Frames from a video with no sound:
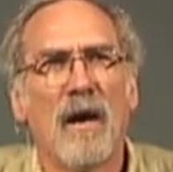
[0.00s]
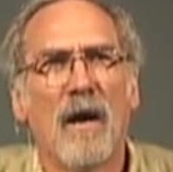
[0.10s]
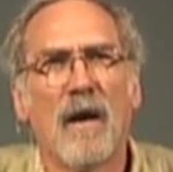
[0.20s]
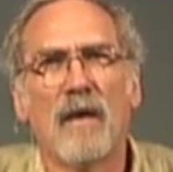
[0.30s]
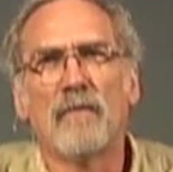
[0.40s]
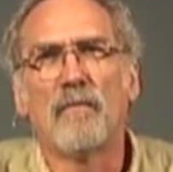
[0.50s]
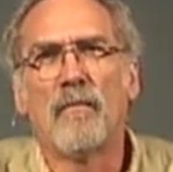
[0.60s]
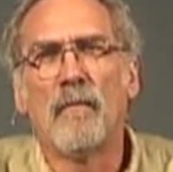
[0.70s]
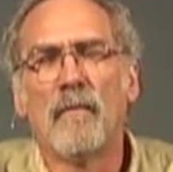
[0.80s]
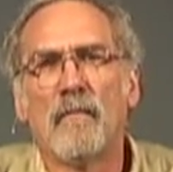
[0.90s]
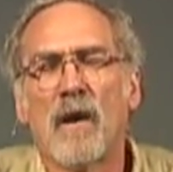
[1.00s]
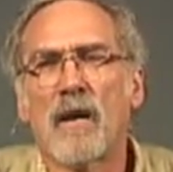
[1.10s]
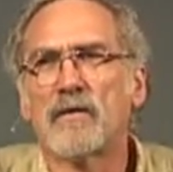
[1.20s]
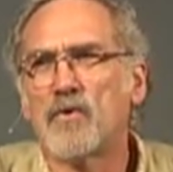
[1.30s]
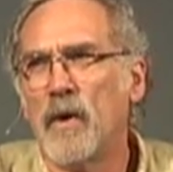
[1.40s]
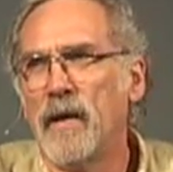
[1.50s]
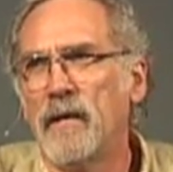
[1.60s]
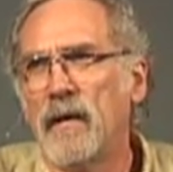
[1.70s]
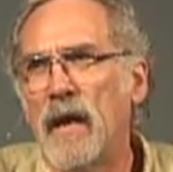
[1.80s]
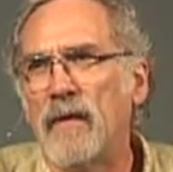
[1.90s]
on Mark
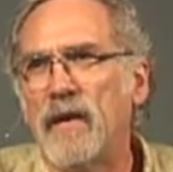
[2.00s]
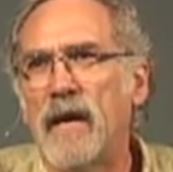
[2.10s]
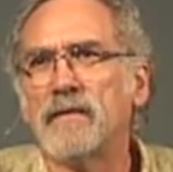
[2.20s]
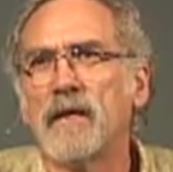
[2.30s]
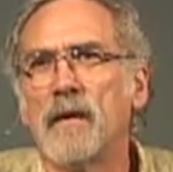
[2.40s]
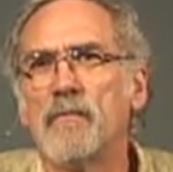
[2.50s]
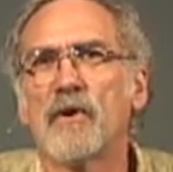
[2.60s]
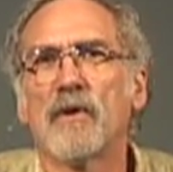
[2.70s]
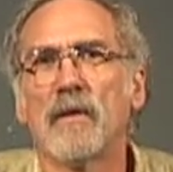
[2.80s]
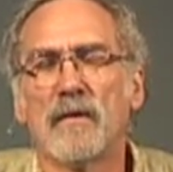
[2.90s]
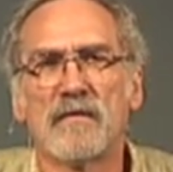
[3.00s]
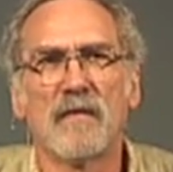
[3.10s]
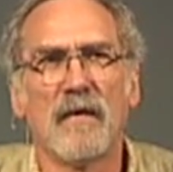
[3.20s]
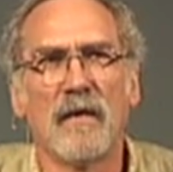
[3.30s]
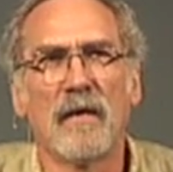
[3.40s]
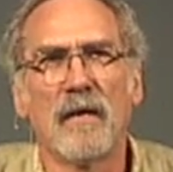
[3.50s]
Twain and the Anti Imperialist League.